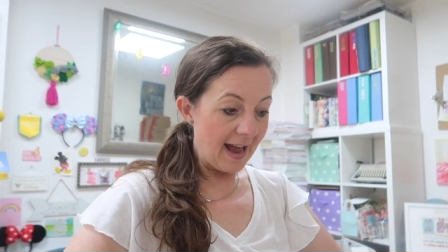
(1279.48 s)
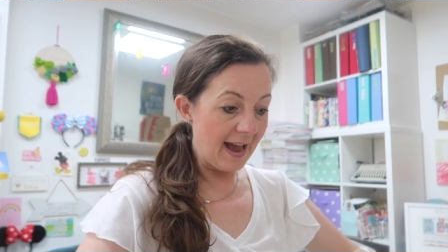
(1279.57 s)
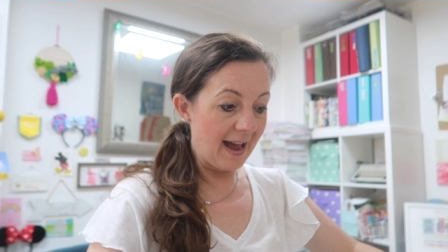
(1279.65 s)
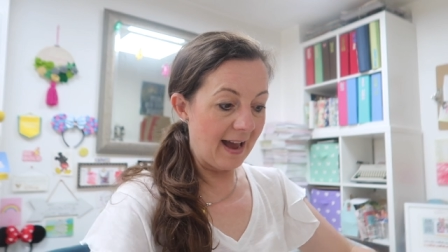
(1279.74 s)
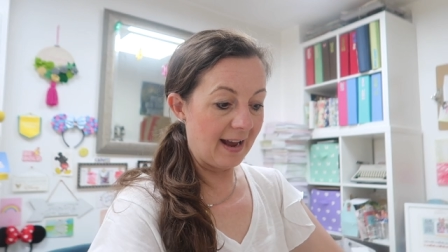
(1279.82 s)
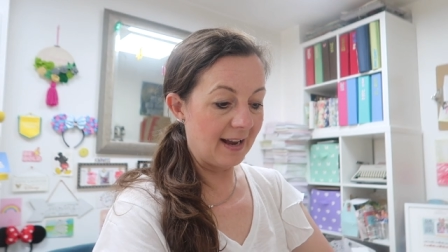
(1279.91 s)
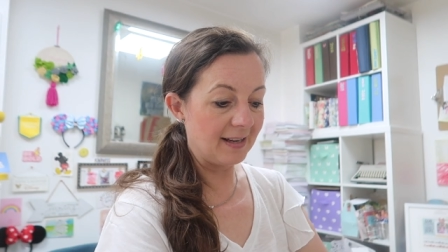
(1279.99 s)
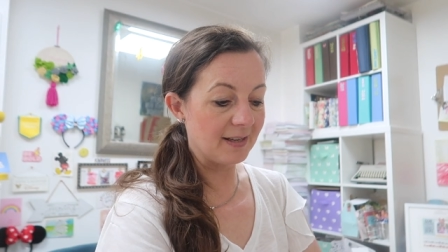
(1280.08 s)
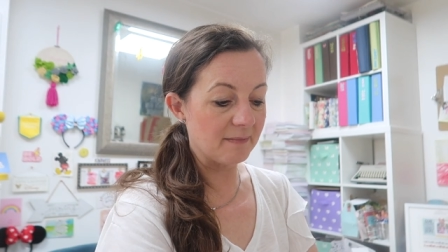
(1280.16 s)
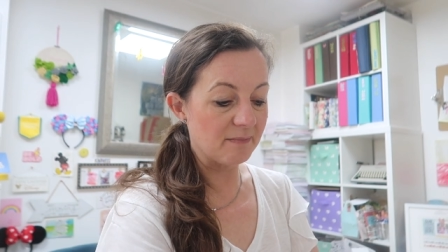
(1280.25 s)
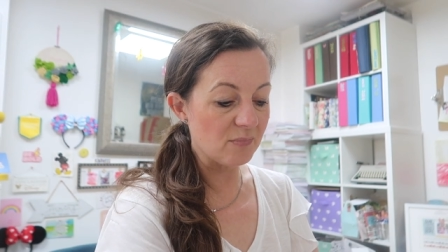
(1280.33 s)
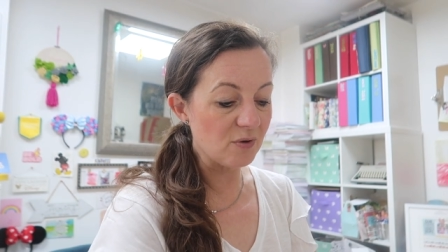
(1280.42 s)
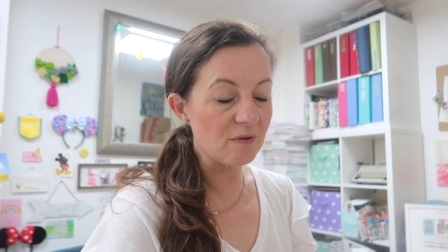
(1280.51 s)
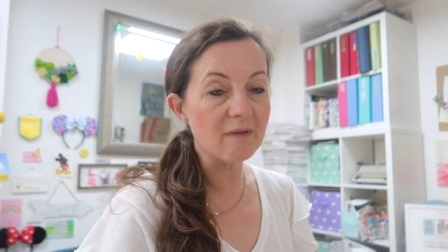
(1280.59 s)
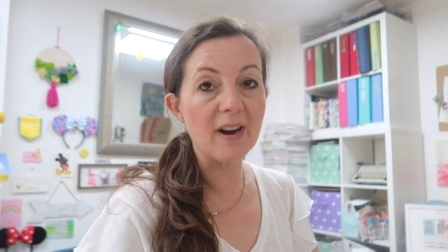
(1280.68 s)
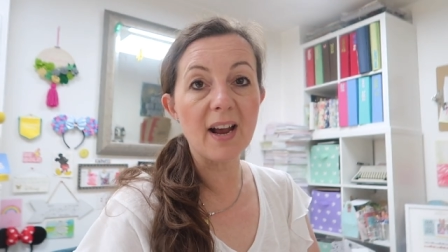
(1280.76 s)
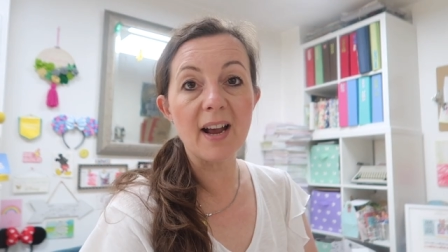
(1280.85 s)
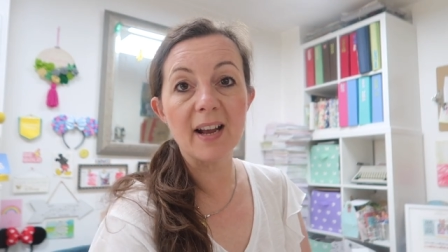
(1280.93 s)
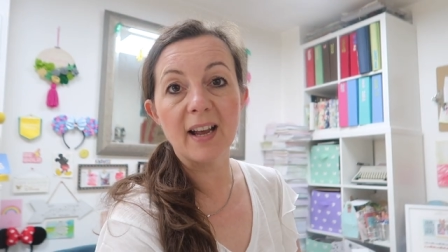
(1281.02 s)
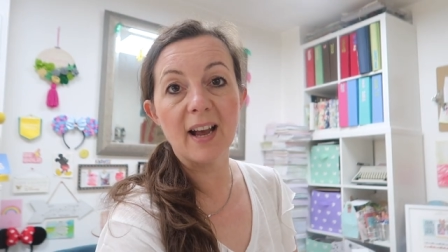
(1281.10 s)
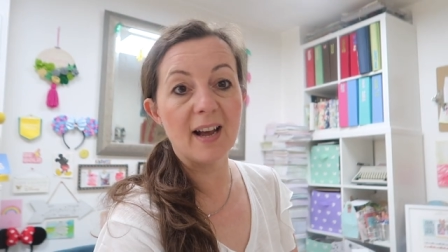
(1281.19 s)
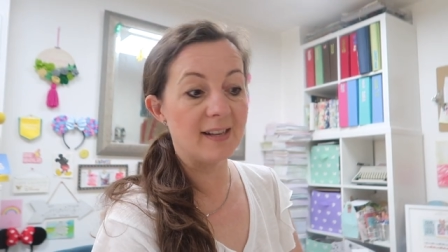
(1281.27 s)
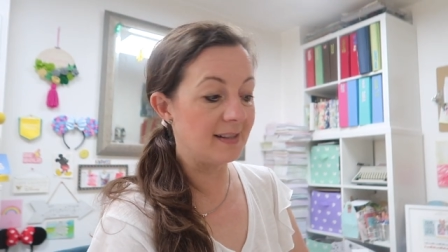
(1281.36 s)
And Morag
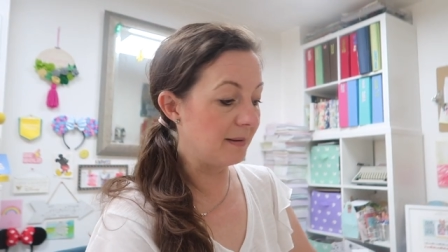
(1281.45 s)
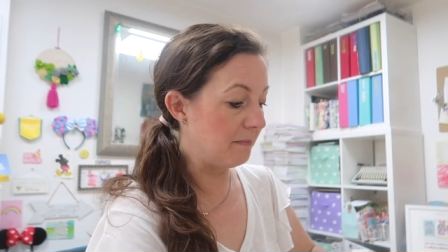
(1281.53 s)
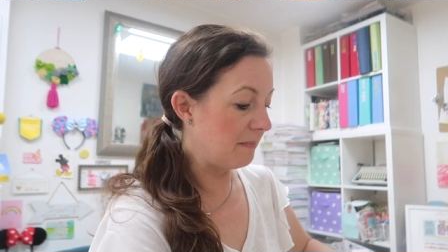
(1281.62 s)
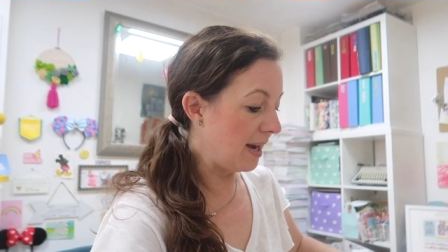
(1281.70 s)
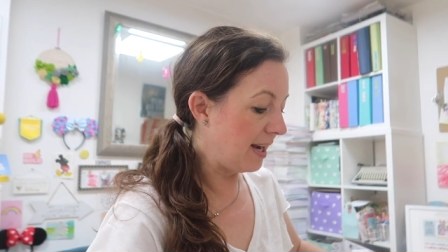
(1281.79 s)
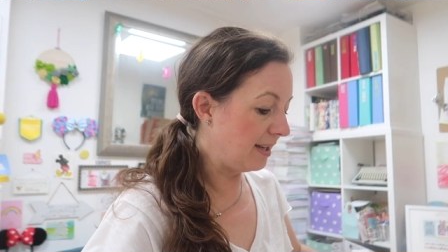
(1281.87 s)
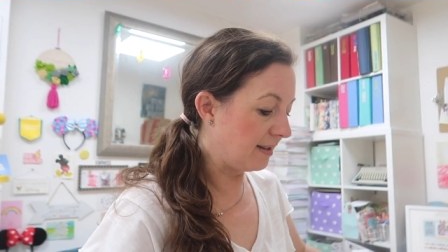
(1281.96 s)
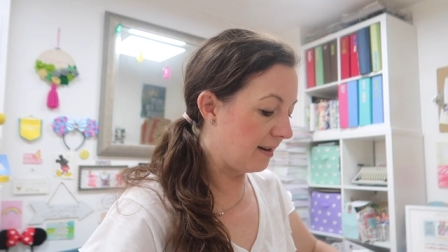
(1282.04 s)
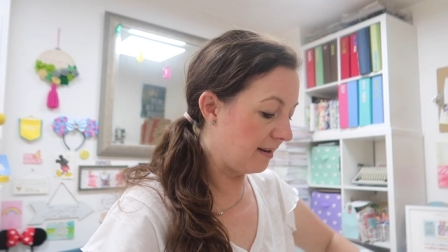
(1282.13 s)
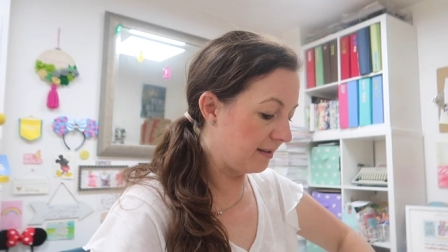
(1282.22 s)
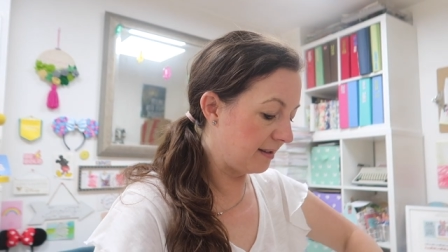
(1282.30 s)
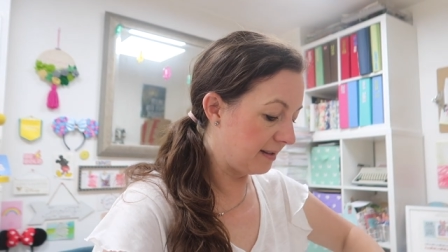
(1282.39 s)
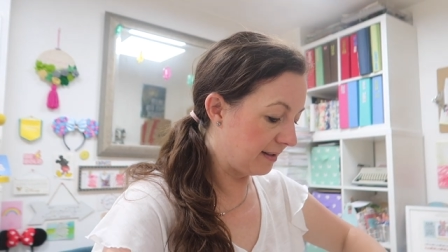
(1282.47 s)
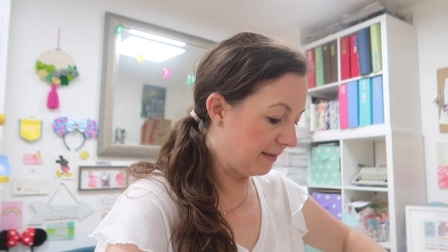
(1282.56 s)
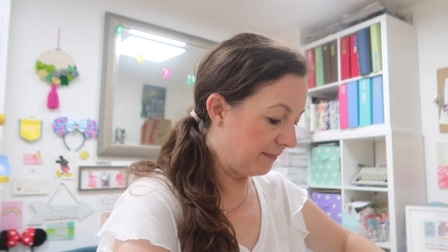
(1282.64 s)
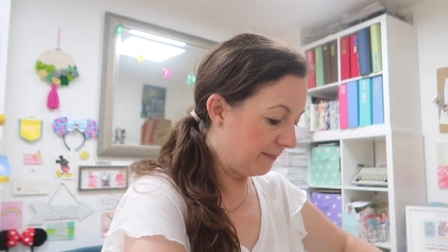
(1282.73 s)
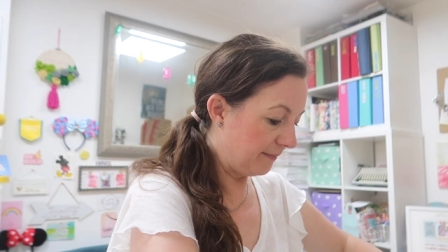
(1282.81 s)
has made us